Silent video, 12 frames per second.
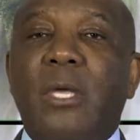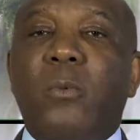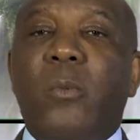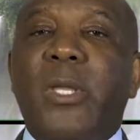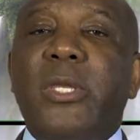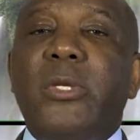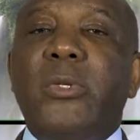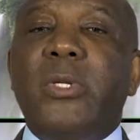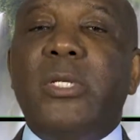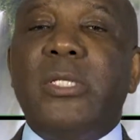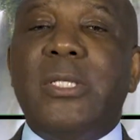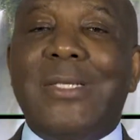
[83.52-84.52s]
When you
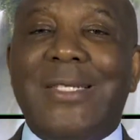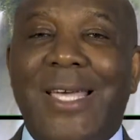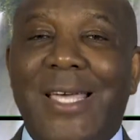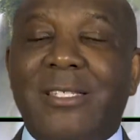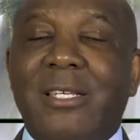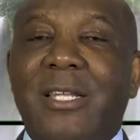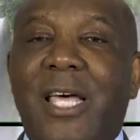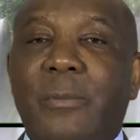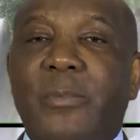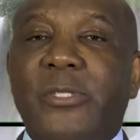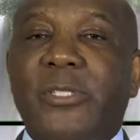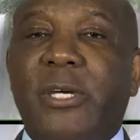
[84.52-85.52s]
do laser
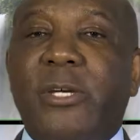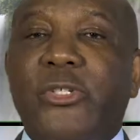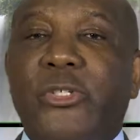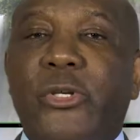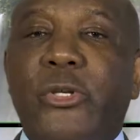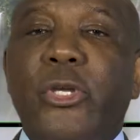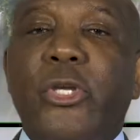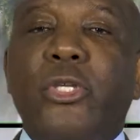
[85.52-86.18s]
liposuction,